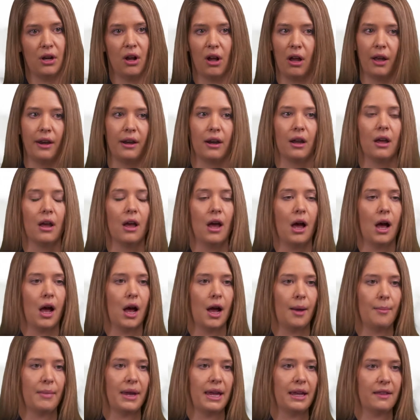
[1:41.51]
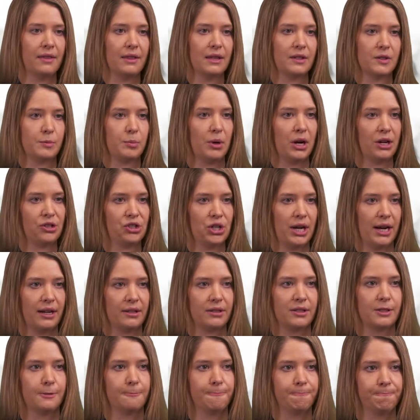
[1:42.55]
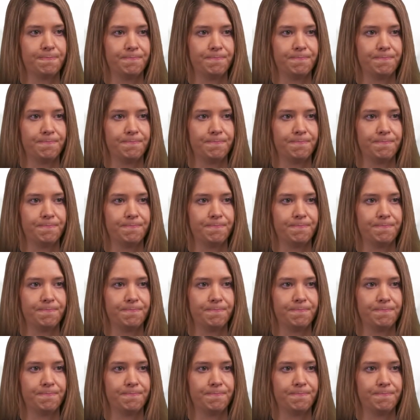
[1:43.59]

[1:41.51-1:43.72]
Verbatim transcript: on um, in this project.